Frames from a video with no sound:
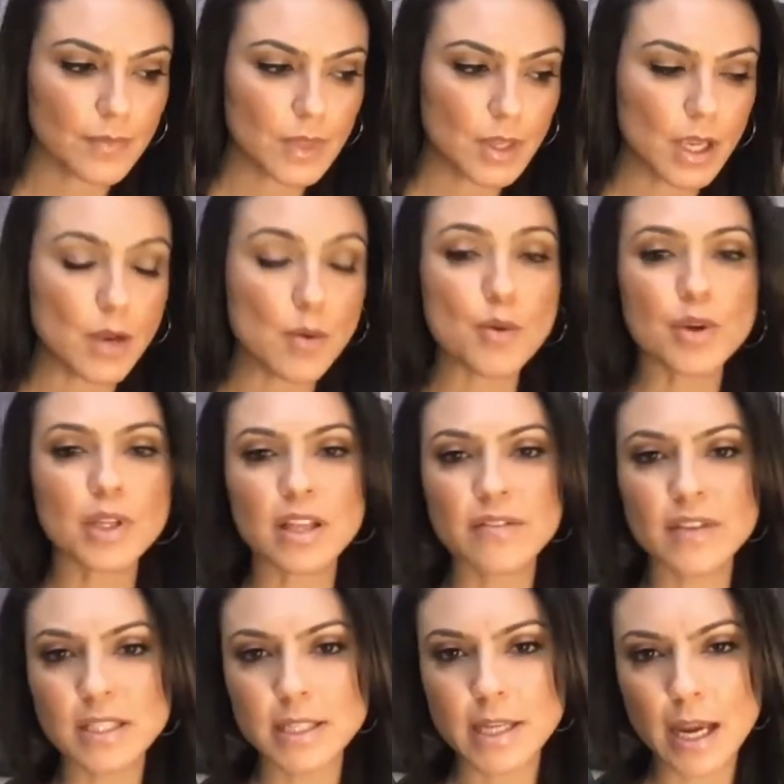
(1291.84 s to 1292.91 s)
and we were
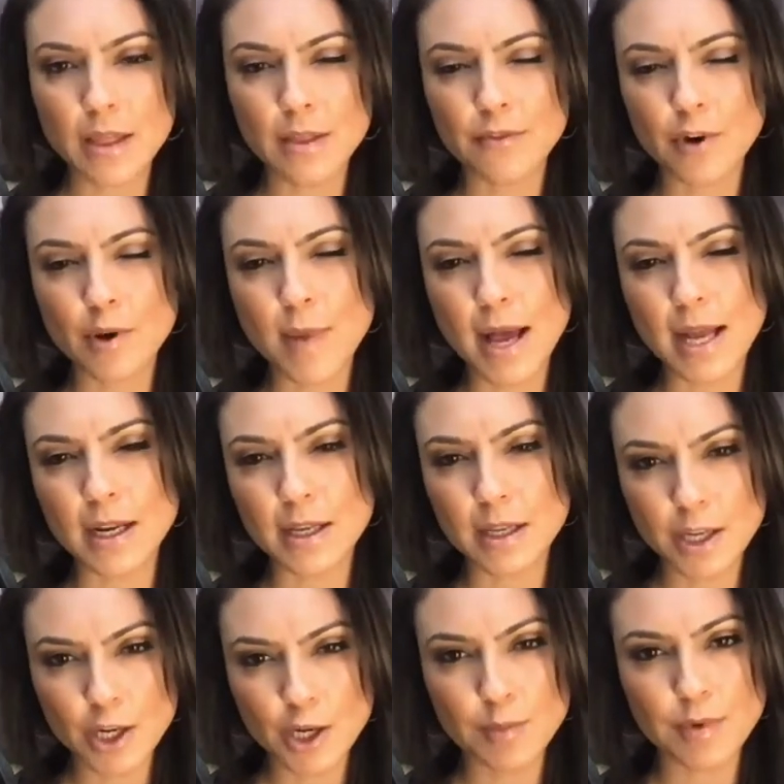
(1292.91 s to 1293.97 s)
living together for about a
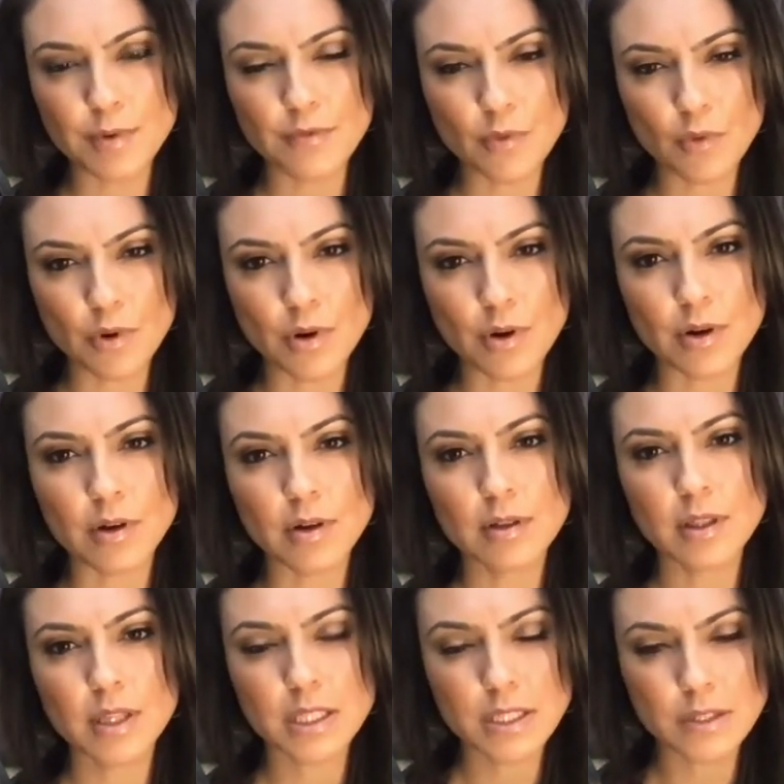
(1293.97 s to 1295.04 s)
year before
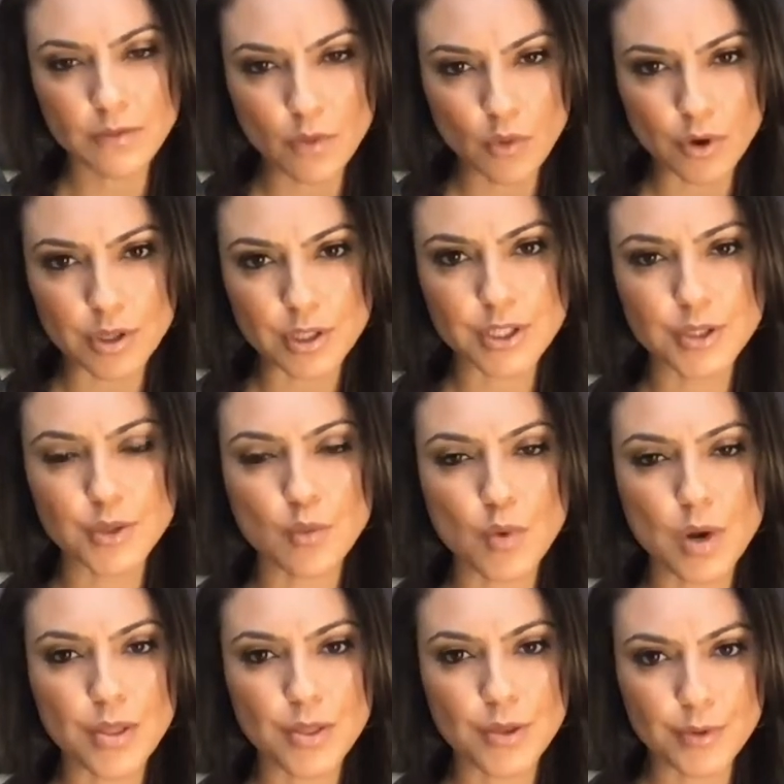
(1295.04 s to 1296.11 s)
the divorce
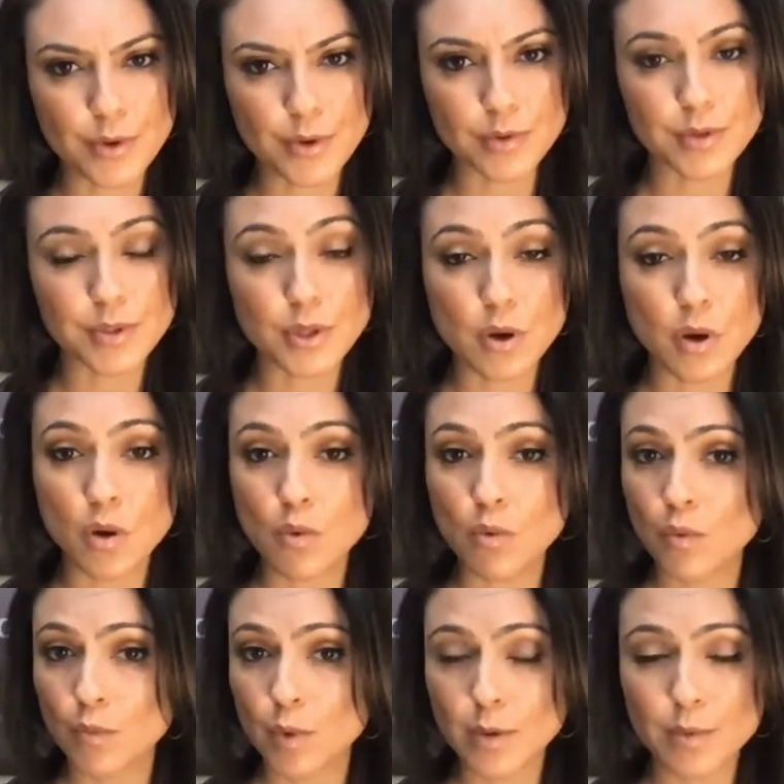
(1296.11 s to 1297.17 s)
went through. So
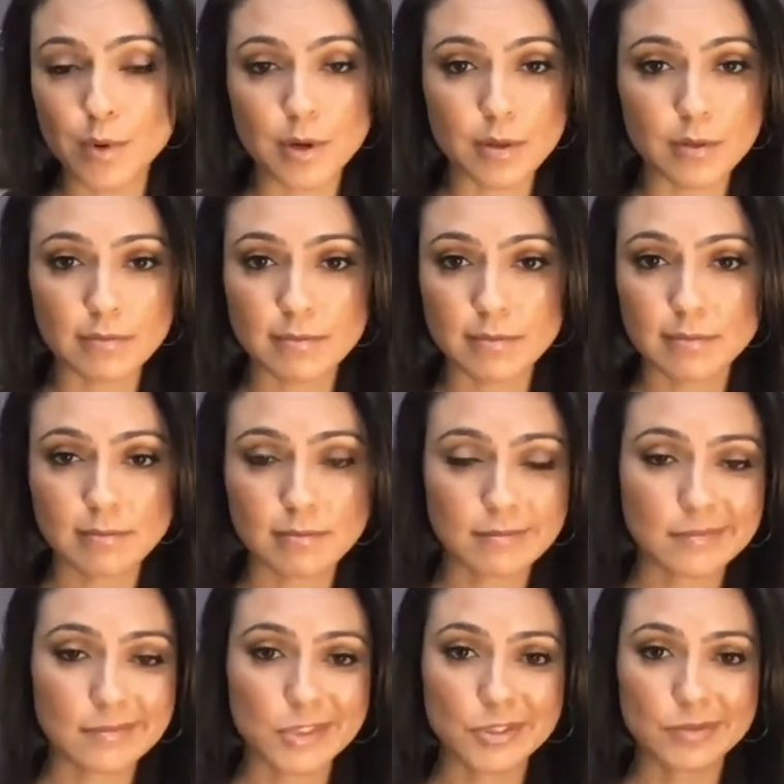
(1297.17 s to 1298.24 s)
we were
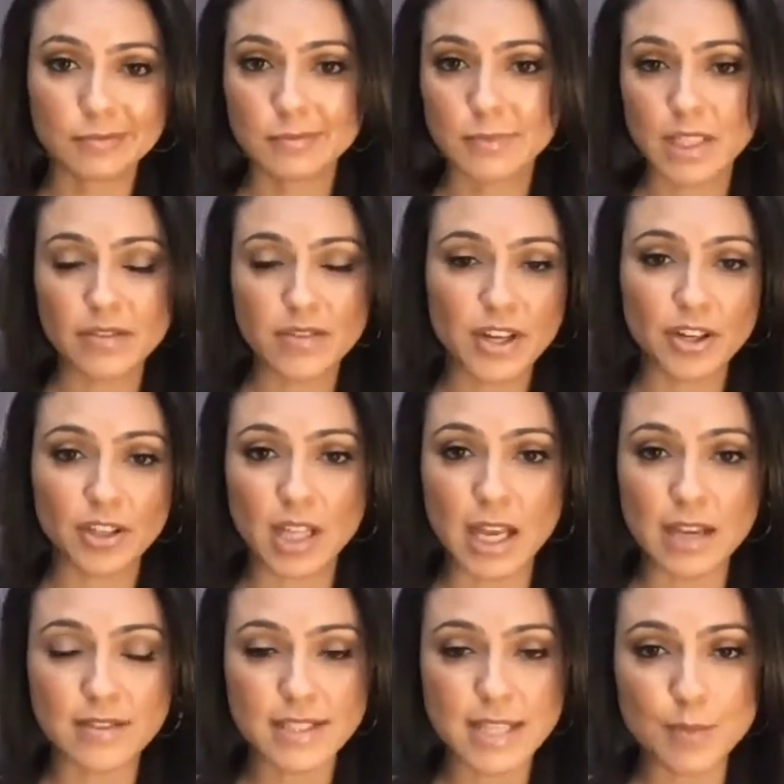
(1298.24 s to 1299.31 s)
living our
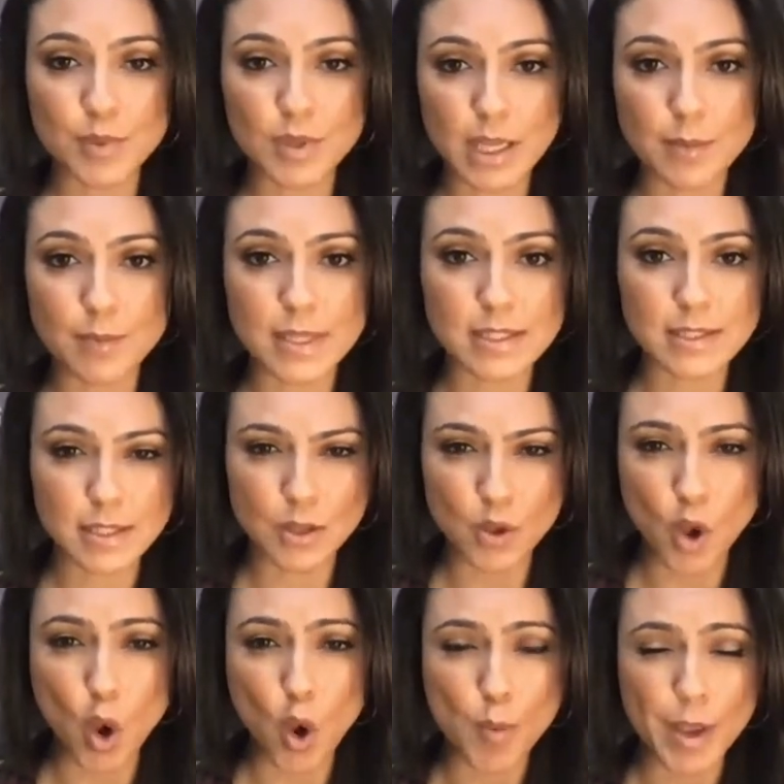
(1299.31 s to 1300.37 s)
lives separately, but still
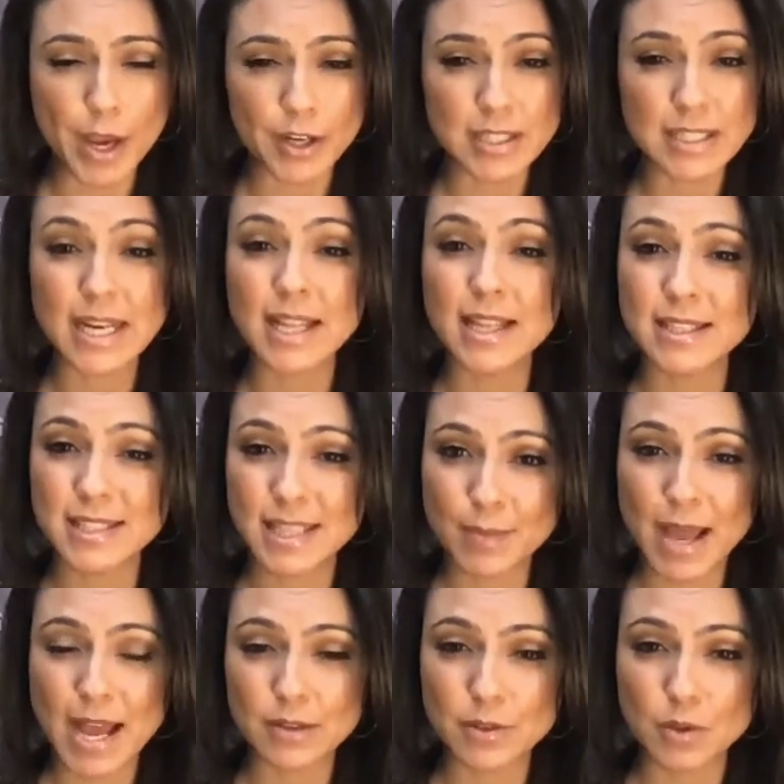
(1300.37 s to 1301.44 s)
co-parenting in the same
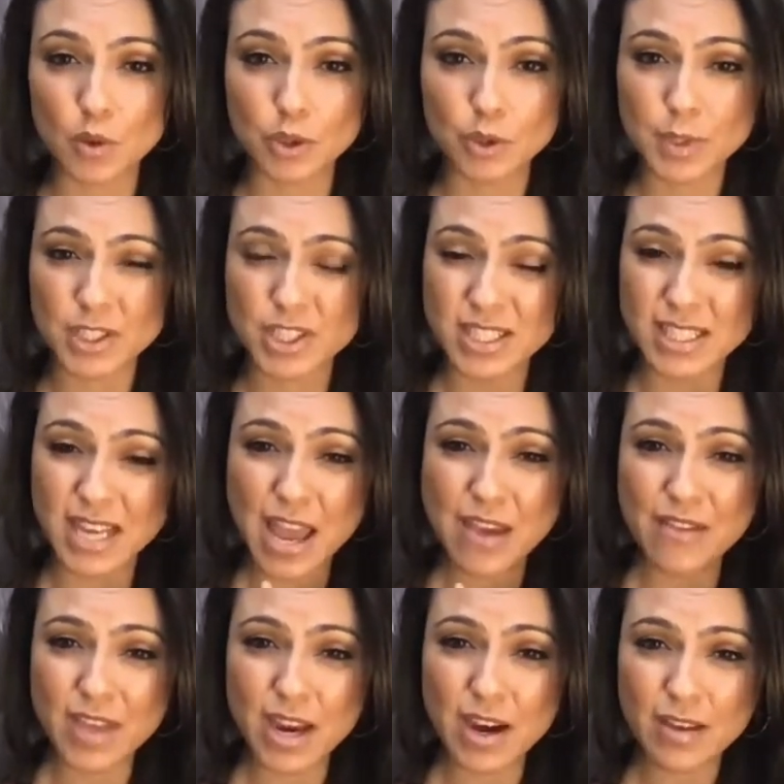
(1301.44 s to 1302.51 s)
household, which is
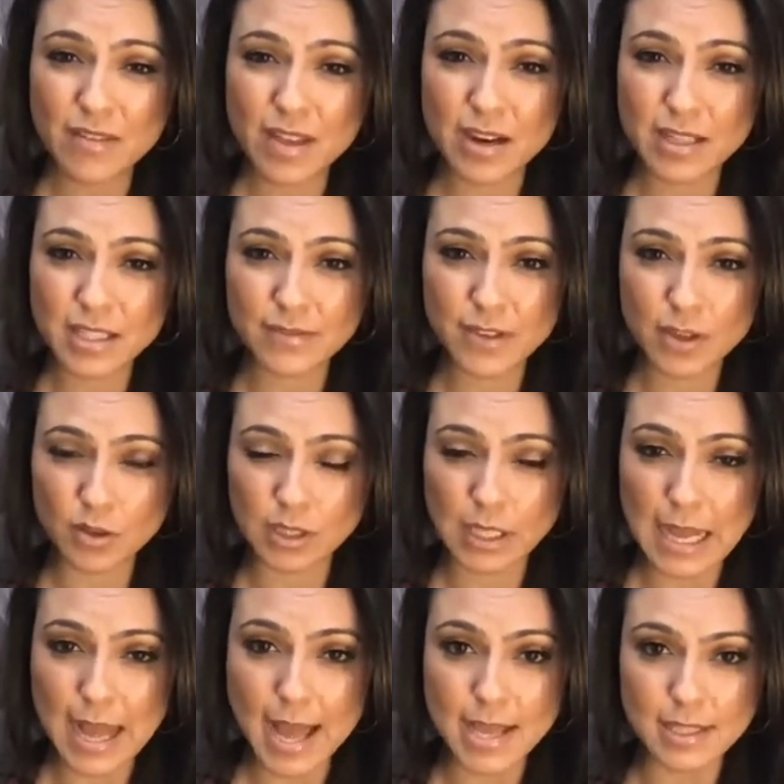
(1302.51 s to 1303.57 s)
very, very difficult,
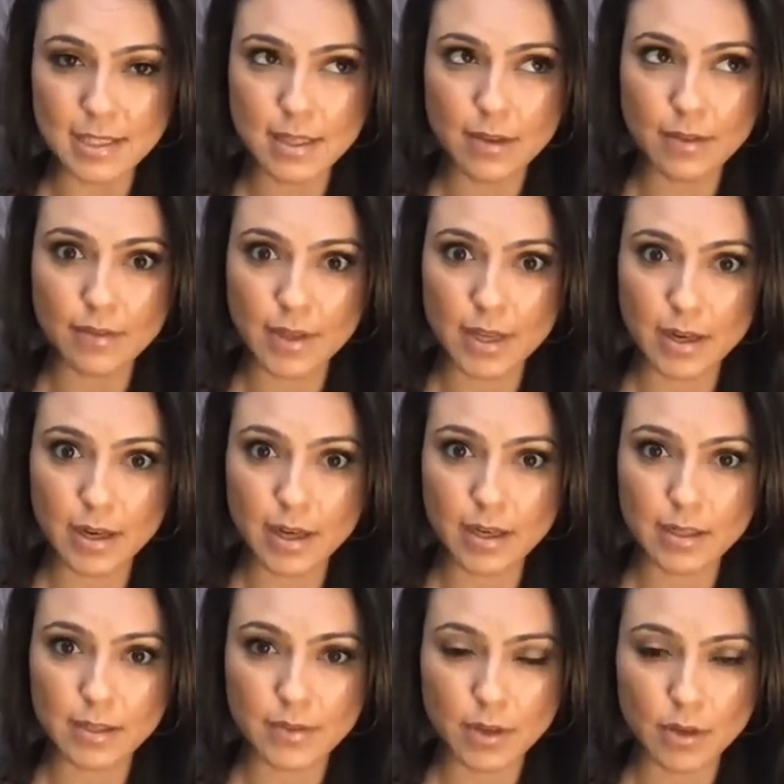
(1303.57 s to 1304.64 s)
guys. Very
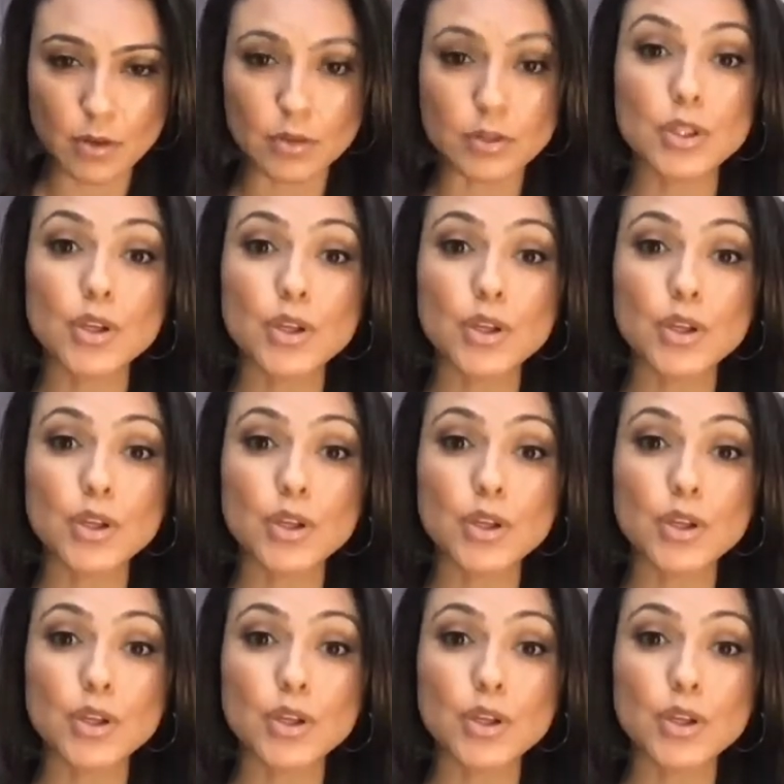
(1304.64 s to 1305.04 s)
difficult